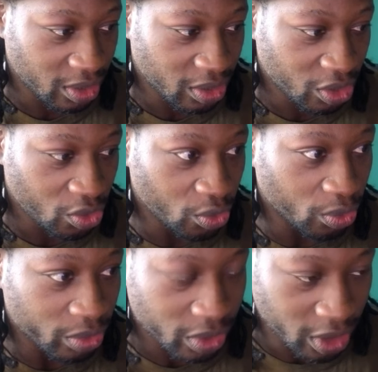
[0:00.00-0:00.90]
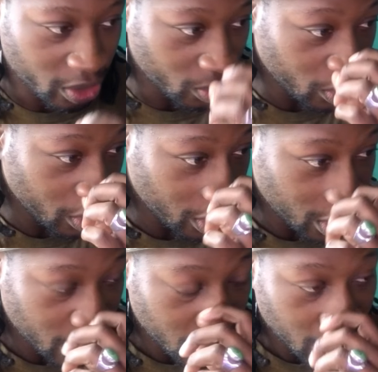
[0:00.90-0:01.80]
Cool. So
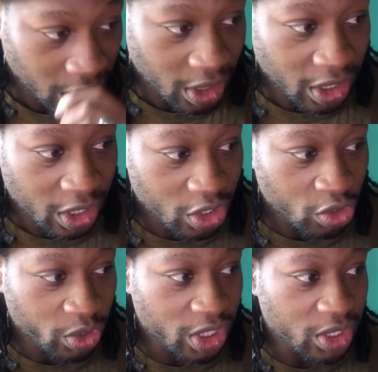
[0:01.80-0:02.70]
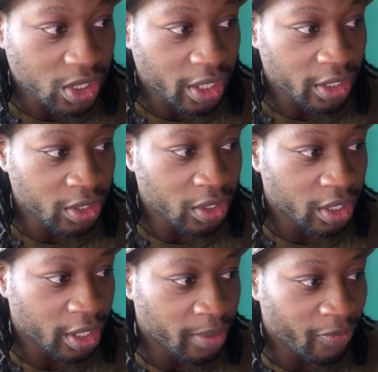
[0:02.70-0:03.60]
you'll see certain
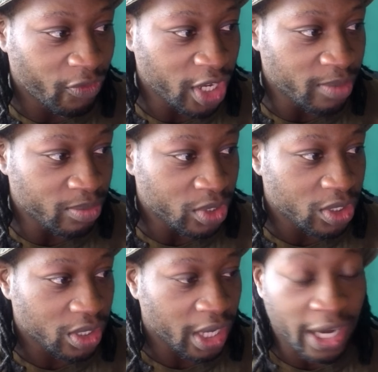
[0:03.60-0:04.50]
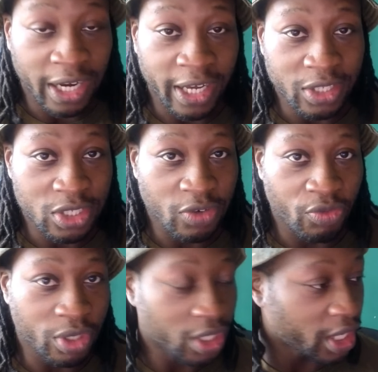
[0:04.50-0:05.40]
themes highlight
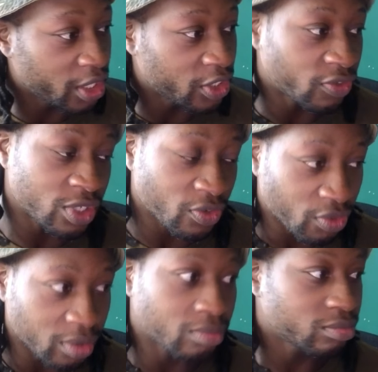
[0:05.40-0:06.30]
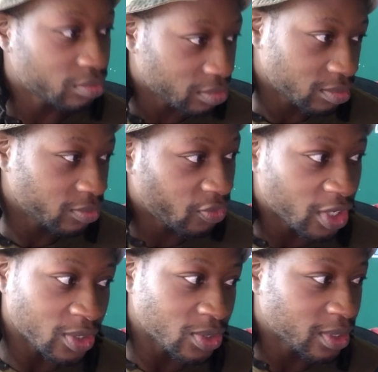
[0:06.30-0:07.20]
different colors for different
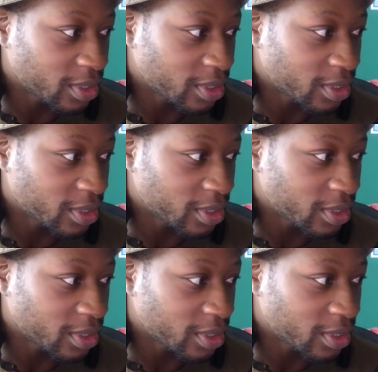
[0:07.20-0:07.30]
things.